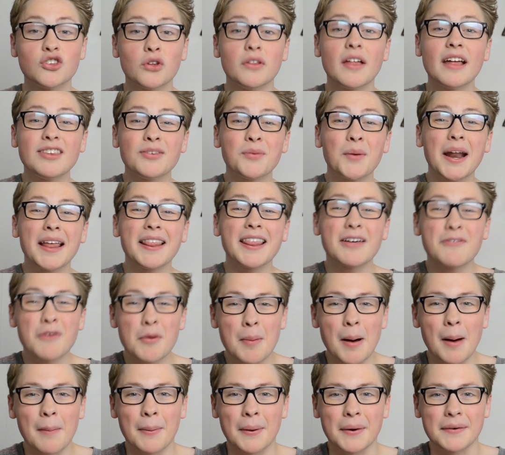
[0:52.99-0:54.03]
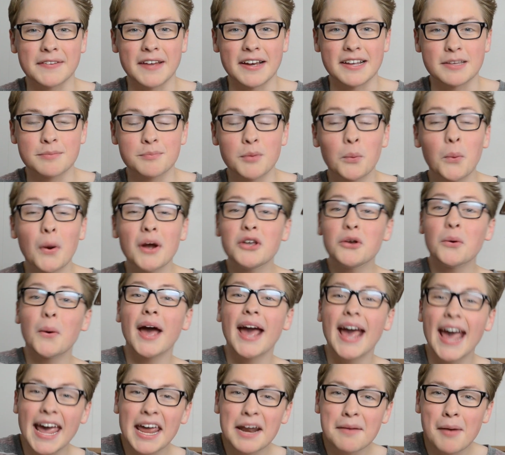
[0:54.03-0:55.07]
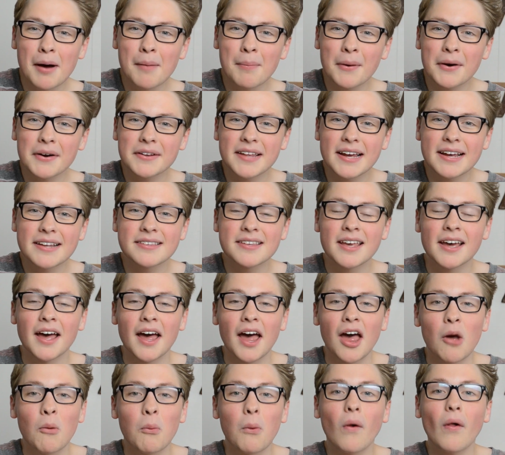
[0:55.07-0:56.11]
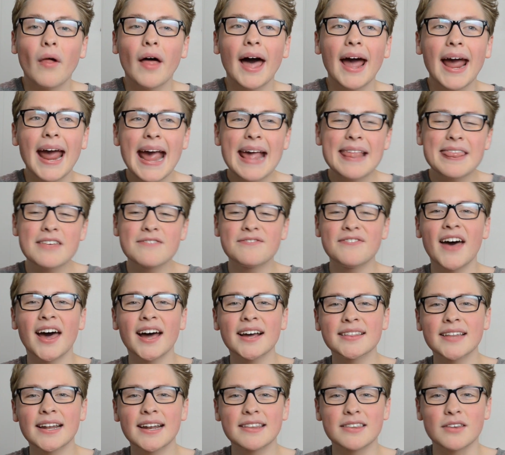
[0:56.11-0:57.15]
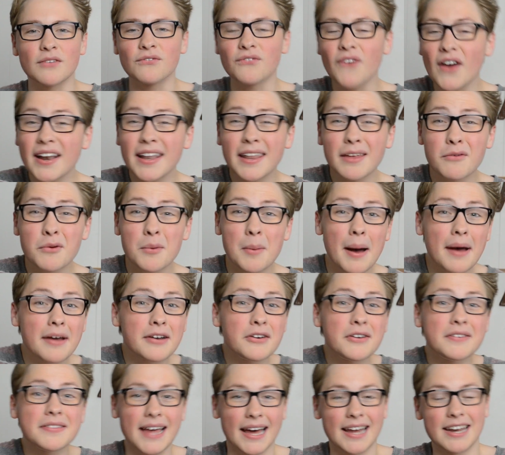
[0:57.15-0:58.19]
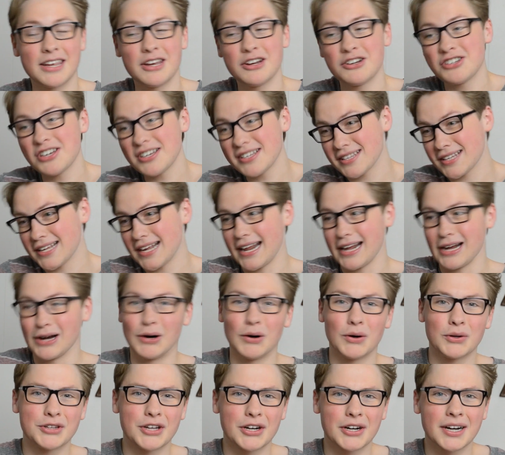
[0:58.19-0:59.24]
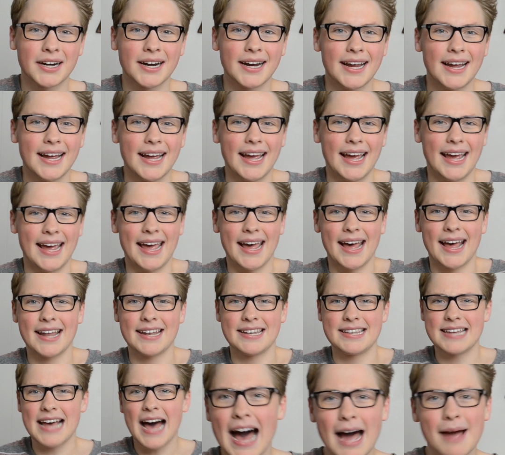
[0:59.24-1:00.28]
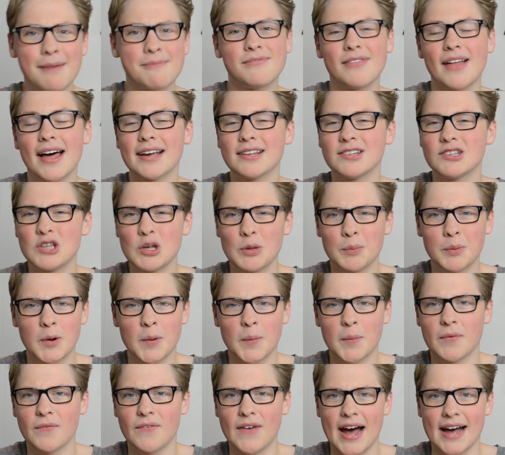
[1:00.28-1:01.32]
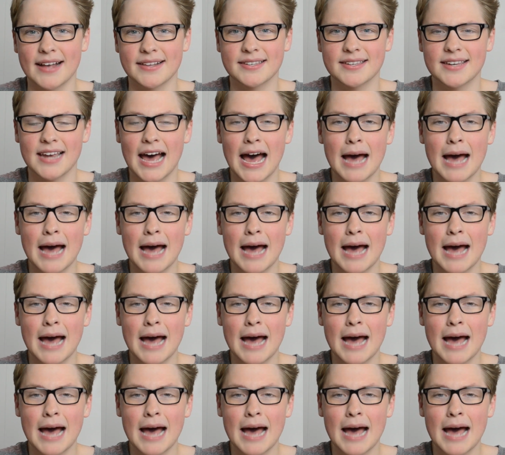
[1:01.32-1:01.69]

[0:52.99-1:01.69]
So that's what I love about birthdays. But what do I hate about birthdays? Well, I hate the fact that it's a friendly reminder that you're just getting older and time flies super duper fast.